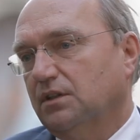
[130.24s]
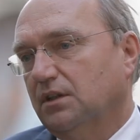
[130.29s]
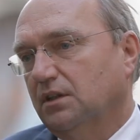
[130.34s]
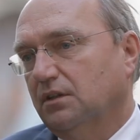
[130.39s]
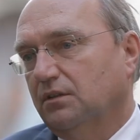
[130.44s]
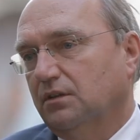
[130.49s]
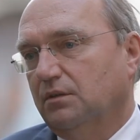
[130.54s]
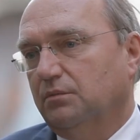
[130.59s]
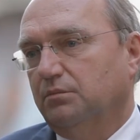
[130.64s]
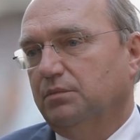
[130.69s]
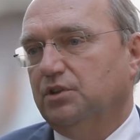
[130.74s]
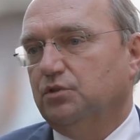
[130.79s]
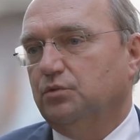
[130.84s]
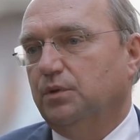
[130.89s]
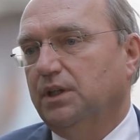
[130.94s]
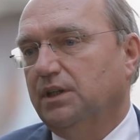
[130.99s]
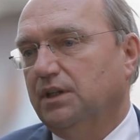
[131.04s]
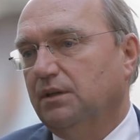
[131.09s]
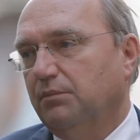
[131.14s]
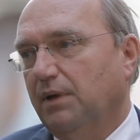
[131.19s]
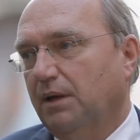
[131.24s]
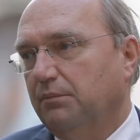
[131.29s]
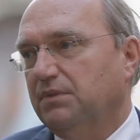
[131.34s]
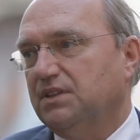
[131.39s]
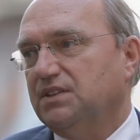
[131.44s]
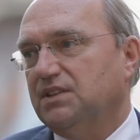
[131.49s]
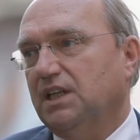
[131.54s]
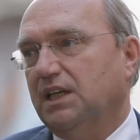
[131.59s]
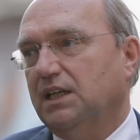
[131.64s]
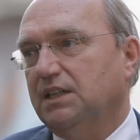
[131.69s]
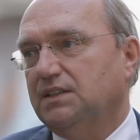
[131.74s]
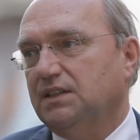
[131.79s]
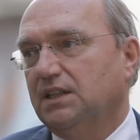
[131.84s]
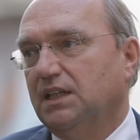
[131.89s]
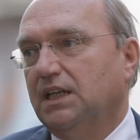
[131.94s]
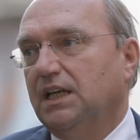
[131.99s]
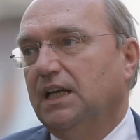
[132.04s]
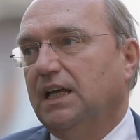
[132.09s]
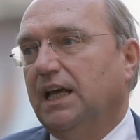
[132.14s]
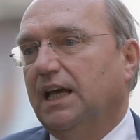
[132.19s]
uh, between the member states,
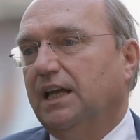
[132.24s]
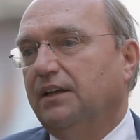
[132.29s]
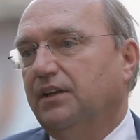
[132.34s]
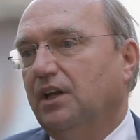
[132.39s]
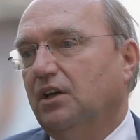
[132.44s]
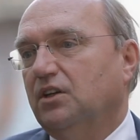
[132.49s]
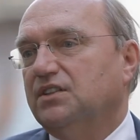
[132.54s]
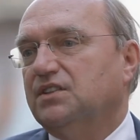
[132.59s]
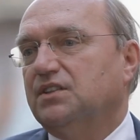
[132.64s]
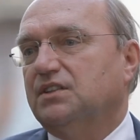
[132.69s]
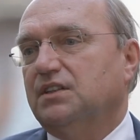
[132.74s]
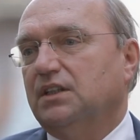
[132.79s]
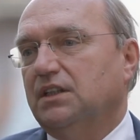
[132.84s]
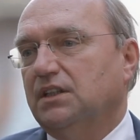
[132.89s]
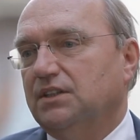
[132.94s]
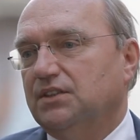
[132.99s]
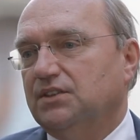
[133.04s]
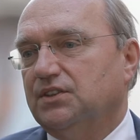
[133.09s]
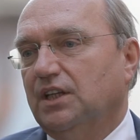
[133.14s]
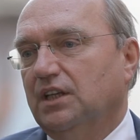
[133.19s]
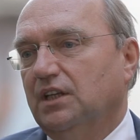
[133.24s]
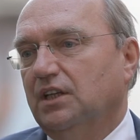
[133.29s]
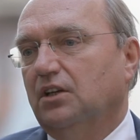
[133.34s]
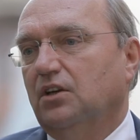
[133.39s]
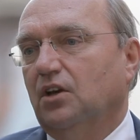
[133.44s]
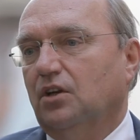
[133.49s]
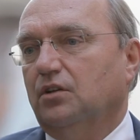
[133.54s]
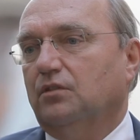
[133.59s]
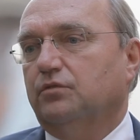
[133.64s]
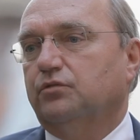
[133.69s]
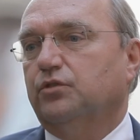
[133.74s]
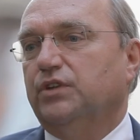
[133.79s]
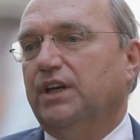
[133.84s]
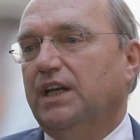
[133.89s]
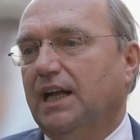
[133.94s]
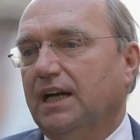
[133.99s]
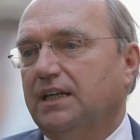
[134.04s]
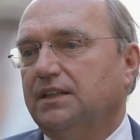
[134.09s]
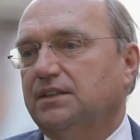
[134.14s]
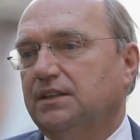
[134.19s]
and there is uh, still a lot of
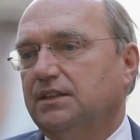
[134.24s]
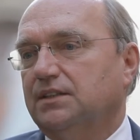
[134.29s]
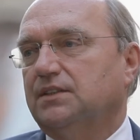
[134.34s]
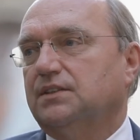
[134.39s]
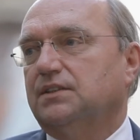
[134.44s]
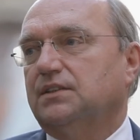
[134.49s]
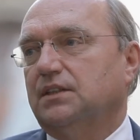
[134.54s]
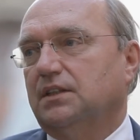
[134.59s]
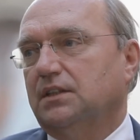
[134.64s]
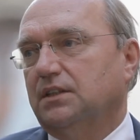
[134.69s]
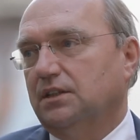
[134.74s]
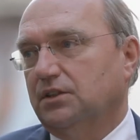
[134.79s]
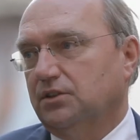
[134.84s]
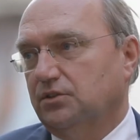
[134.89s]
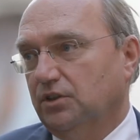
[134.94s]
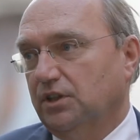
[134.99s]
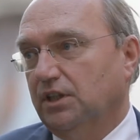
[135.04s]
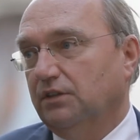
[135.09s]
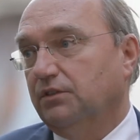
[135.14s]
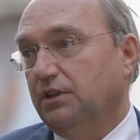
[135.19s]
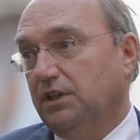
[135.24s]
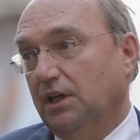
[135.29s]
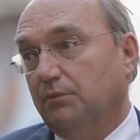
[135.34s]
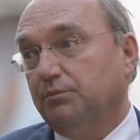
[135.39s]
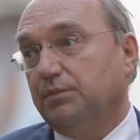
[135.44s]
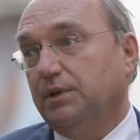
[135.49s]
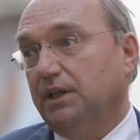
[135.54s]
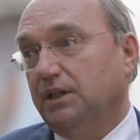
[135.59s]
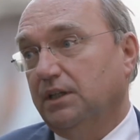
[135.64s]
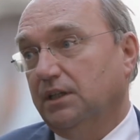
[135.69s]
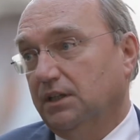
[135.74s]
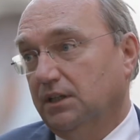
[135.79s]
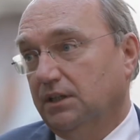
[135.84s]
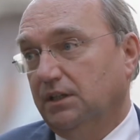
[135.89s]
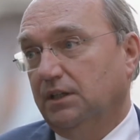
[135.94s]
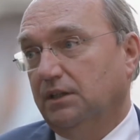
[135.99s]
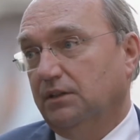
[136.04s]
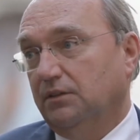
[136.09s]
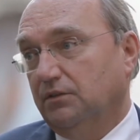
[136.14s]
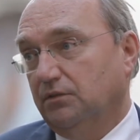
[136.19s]
reluctance uh, to give it up
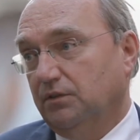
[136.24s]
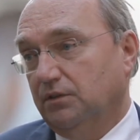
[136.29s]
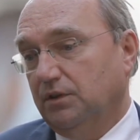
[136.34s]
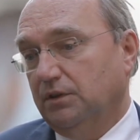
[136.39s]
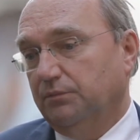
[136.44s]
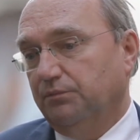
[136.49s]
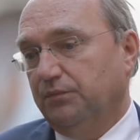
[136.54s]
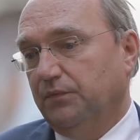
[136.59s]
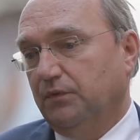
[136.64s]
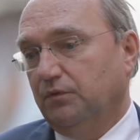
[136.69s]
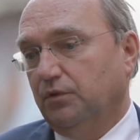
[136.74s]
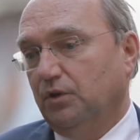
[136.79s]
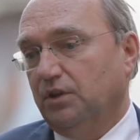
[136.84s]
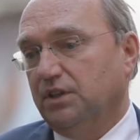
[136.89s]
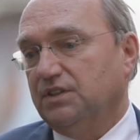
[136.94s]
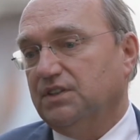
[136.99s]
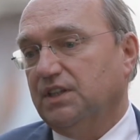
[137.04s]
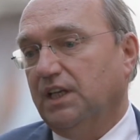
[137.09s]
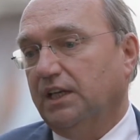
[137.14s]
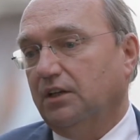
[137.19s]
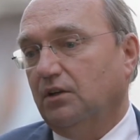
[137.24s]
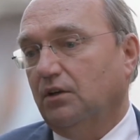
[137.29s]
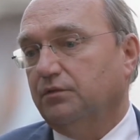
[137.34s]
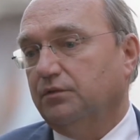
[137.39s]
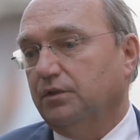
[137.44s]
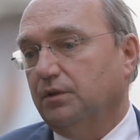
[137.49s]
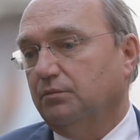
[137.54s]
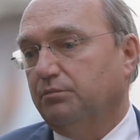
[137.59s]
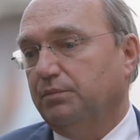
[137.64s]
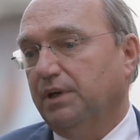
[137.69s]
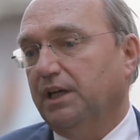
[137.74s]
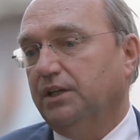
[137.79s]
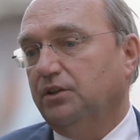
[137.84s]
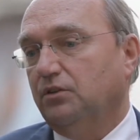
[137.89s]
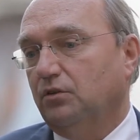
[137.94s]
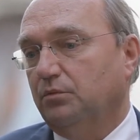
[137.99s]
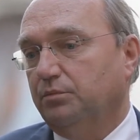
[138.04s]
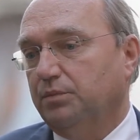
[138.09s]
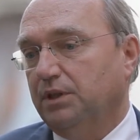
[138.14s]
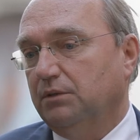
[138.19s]
uh, for the sake of a pan
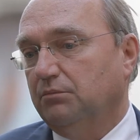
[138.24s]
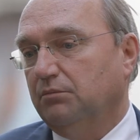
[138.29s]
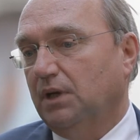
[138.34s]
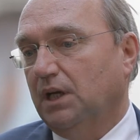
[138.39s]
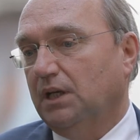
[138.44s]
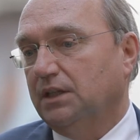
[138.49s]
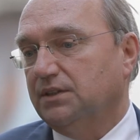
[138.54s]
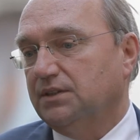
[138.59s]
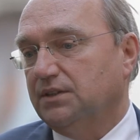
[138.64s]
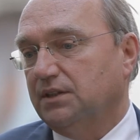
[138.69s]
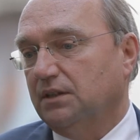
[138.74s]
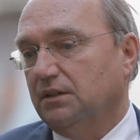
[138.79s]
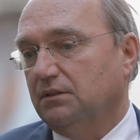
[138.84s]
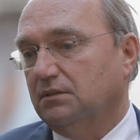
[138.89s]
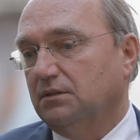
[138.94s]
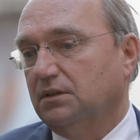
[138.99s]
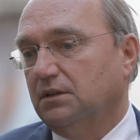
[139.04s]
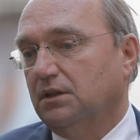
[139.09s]
European balancing